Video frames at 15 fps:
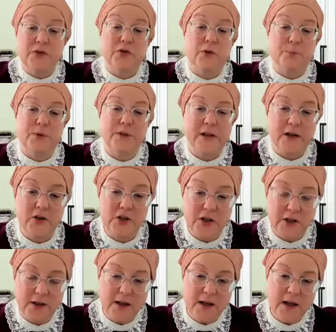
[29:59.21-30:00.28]

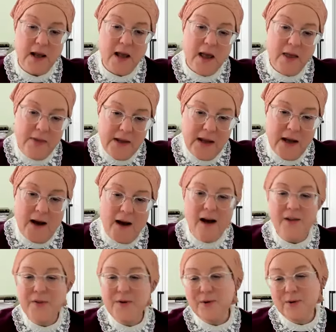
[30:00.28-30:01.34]
interpretation. The
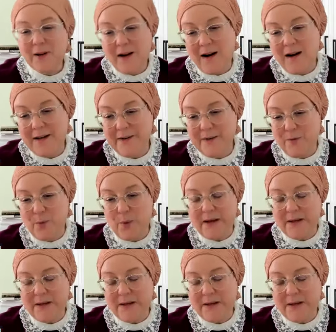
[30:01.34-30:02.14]
other kind of